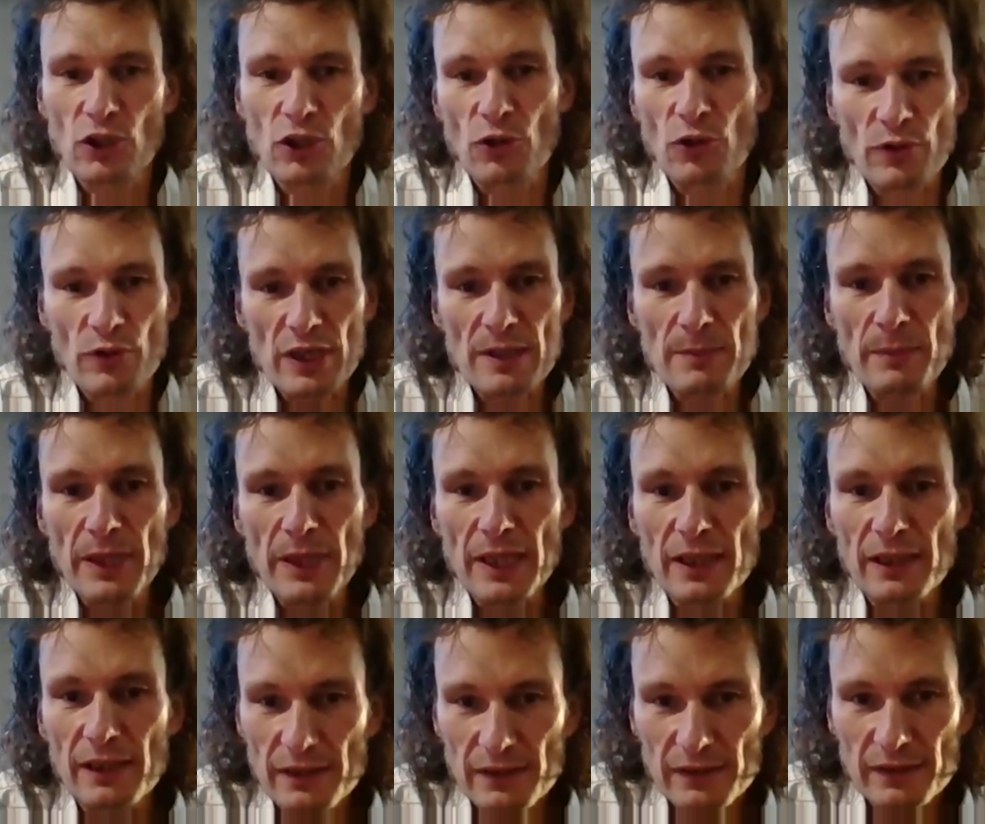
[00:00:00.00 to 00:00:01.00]

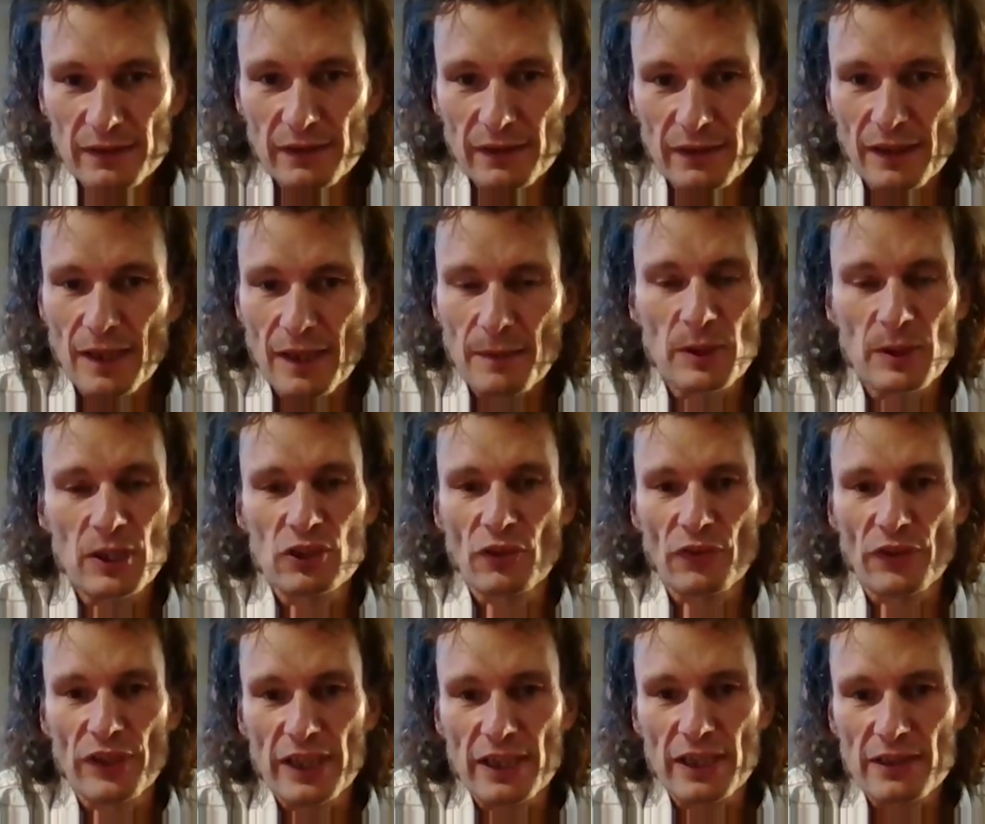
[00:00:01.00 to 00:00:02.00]
creamy image
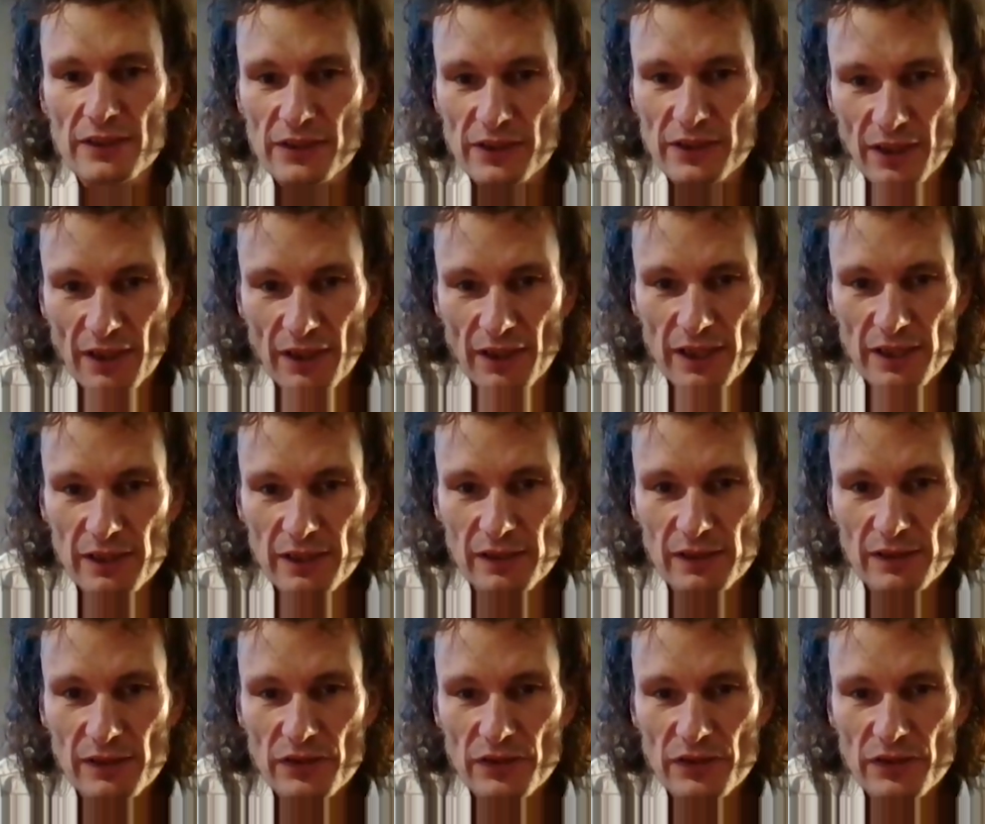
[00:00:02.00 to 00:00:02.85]
on the inside,